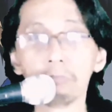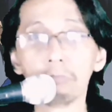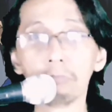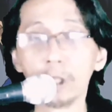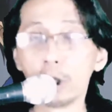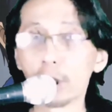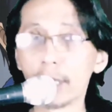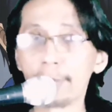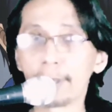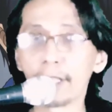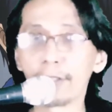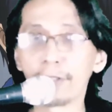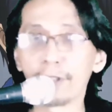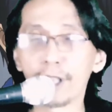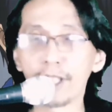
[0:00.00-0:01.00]
We all came
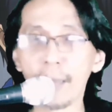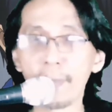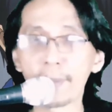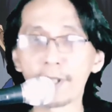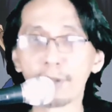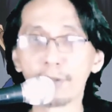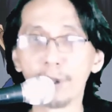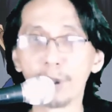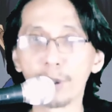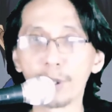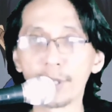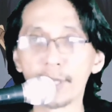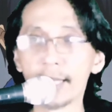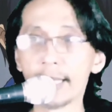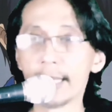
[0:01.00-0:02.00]
together for this episode,
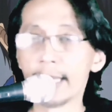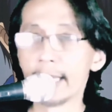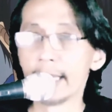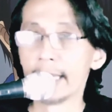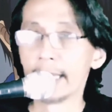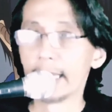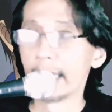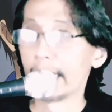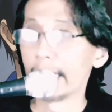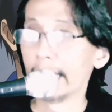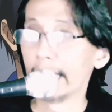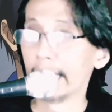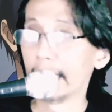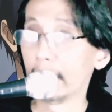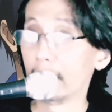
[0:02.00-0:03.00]
folks.
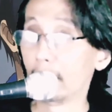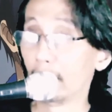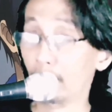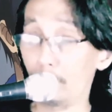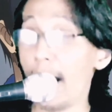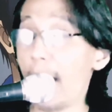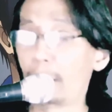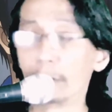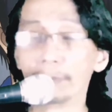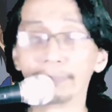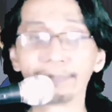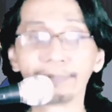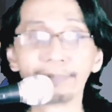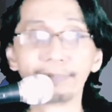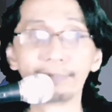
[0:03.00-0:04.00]
Wow!
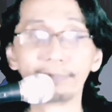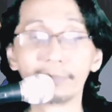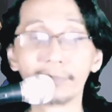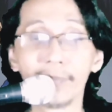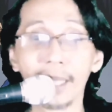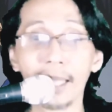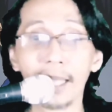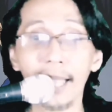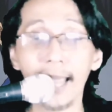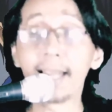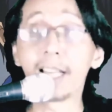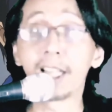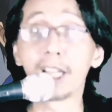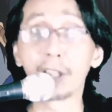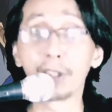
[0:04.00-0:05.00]
And
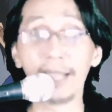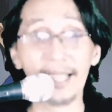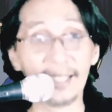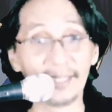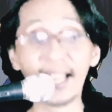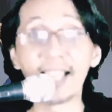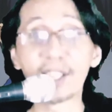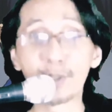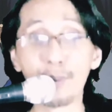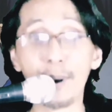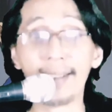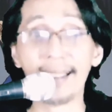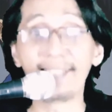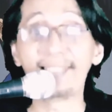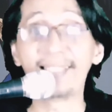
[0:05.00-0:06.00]
another intense one
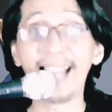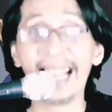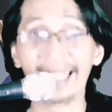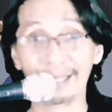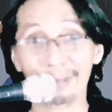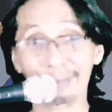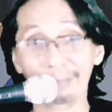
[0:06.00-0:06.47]
at that.